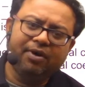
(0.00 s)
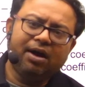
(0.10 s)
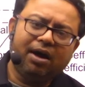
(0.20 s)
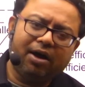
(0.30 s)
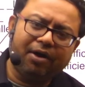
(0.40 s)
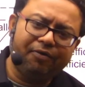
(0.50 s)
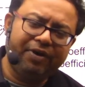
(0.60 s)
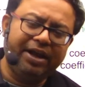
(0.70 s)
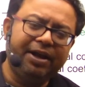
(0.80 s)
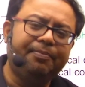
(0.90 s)
a
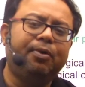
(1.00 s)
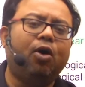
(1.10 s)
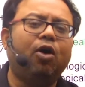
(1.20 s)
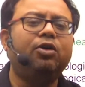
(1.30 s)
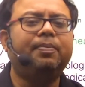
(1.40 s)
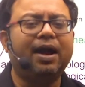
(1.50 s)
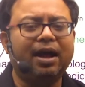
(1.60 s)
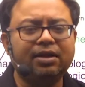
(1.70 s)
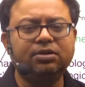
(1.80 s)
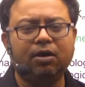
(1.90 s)
very broad
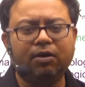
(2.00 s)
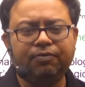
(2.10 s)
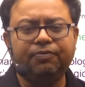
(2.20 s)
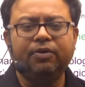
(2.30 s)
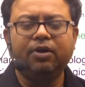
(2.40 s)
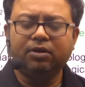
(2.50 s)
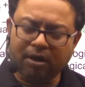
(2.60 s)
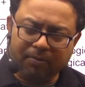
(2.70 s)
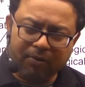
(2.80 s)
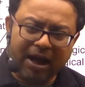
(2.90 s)
branch of
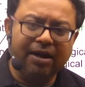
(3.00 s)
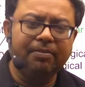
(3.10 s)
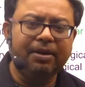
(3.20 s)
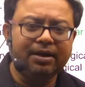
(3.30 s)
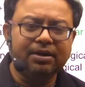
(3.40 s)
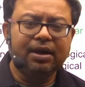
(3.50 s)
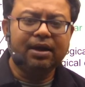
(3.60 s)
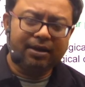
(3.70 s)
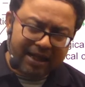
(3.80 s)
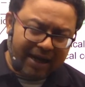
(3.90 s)
thermodynamics
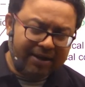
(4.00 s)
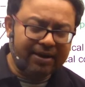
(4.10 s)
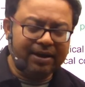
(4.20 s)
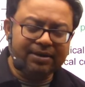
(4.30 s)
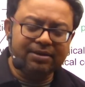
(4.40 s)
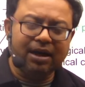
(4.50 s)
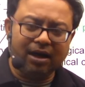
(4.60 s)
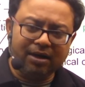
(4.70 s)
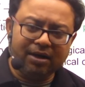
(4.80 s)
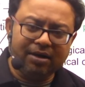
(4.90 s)
that is
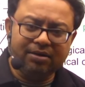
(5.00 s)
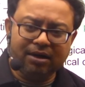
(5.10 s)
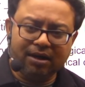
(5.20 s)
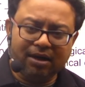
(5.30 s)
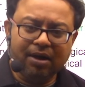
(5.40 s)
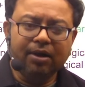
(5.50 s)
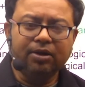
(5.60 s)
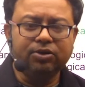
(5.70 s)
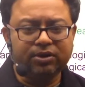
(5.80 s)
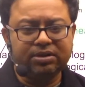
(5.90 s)
under the
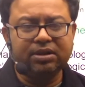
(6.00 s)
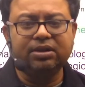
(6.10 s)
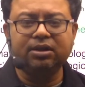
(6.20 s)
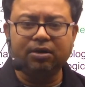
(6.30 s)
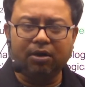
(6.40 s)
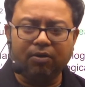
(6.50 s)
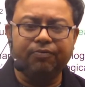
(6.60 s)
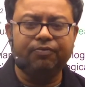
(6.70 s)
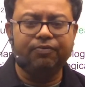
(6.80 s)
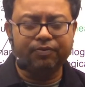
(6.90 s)
jurisdiction of
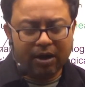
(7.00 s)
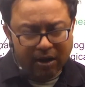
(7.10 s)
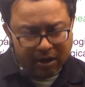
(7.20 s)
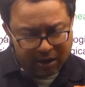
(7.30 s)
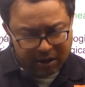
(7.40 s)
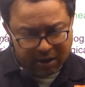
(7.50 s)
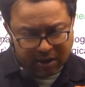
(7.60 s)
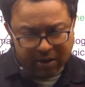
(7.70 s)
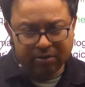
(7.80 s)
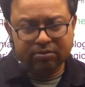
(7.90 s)

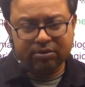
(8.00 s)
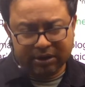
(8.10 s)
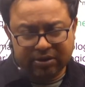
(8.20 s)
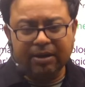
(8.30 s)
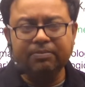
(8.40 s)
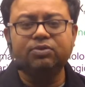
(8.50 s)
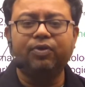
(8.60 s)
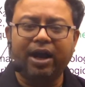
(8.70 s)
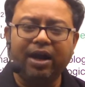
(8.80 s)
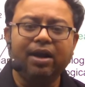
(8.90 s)
systems
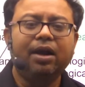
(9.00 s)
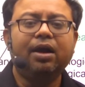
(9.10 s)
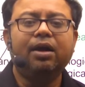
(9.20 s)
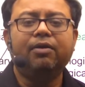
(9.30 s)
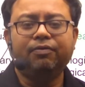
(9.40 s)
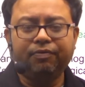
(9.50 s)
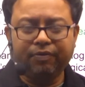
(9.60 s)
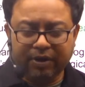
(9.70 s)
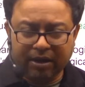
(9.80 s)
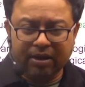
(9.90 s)
where
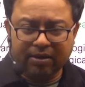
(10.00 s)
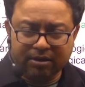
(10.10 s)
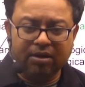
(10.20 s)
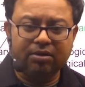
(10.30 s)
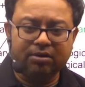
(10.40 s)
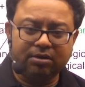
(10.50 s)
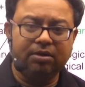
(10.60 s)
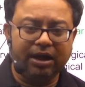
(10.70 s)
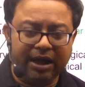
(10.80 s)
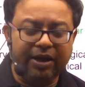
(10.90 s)
the
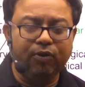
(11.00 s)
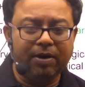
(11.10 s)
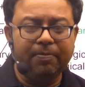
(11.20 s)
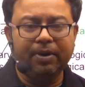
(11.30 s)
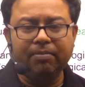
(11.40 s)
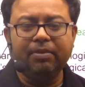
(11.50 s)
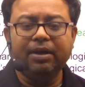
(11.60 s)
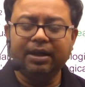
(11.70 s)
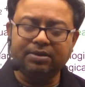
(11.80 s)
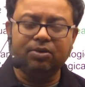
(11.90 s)
equilibrium
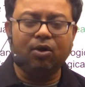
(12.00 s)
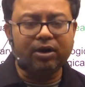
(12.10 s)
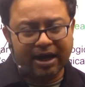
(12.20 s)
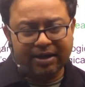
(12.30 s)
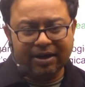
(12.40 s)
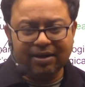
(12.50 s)
is not attained,